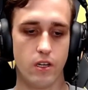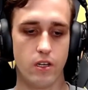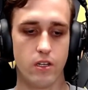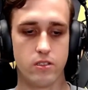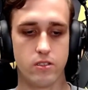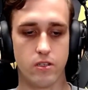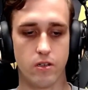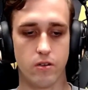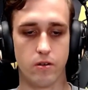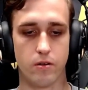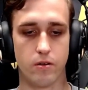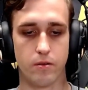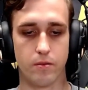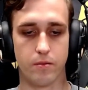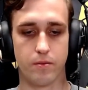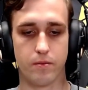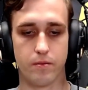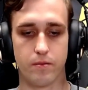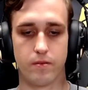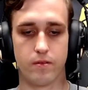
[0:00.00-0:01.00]
So
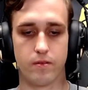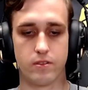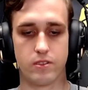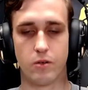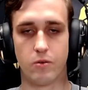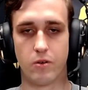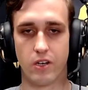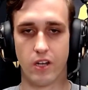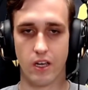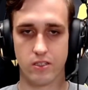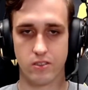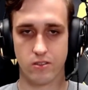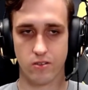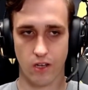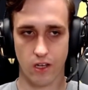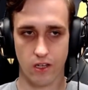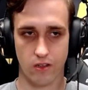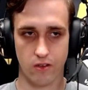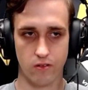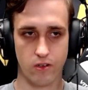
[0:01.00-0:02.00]
someone has to
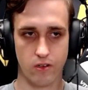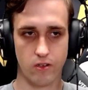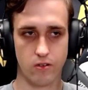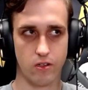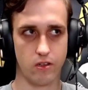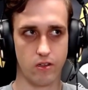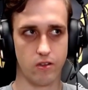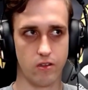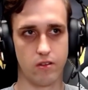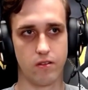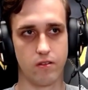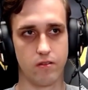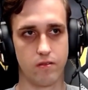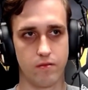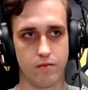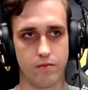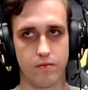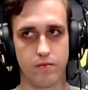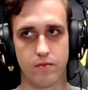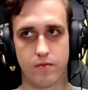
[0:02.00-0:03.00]
get the role, and
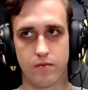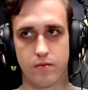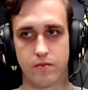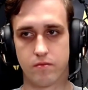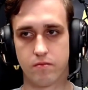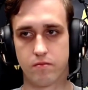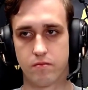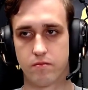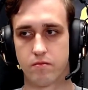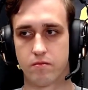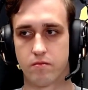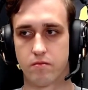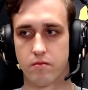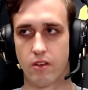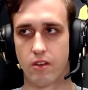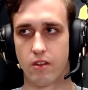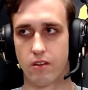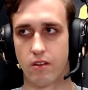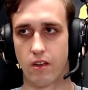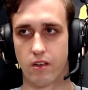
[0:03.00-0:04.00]

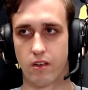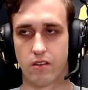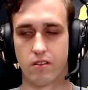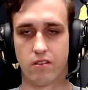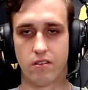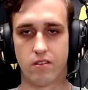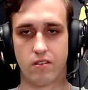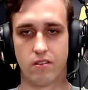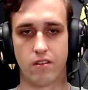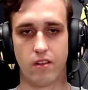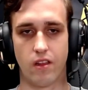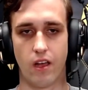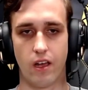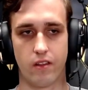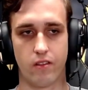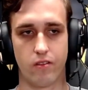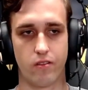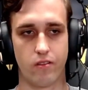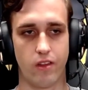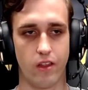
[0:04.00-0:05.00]
like
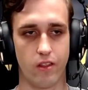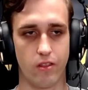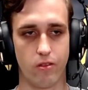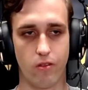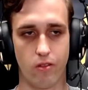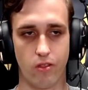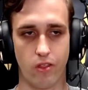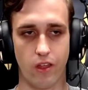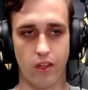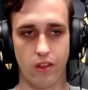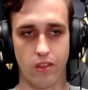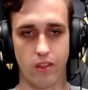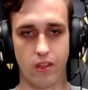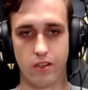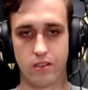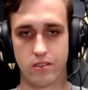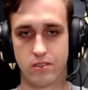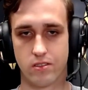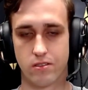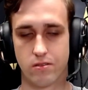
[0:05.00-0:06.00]
I tend to think
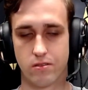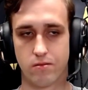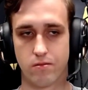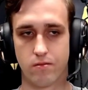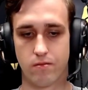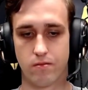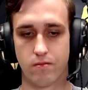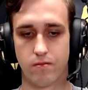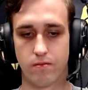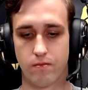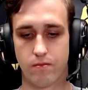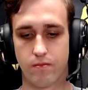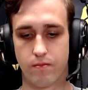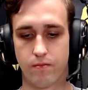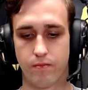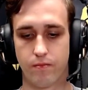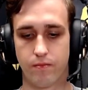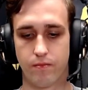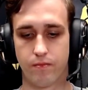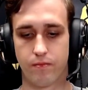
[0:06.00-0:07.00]
things
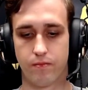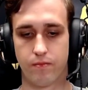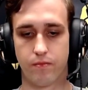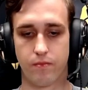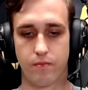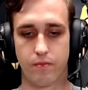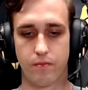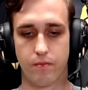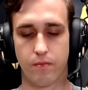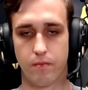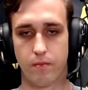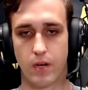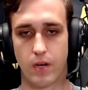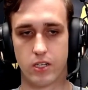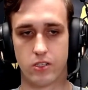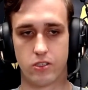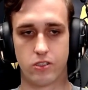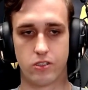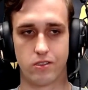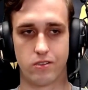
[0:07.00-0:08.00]

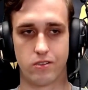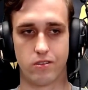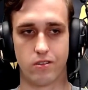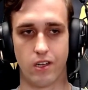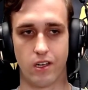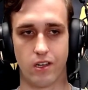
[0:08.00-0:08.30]
much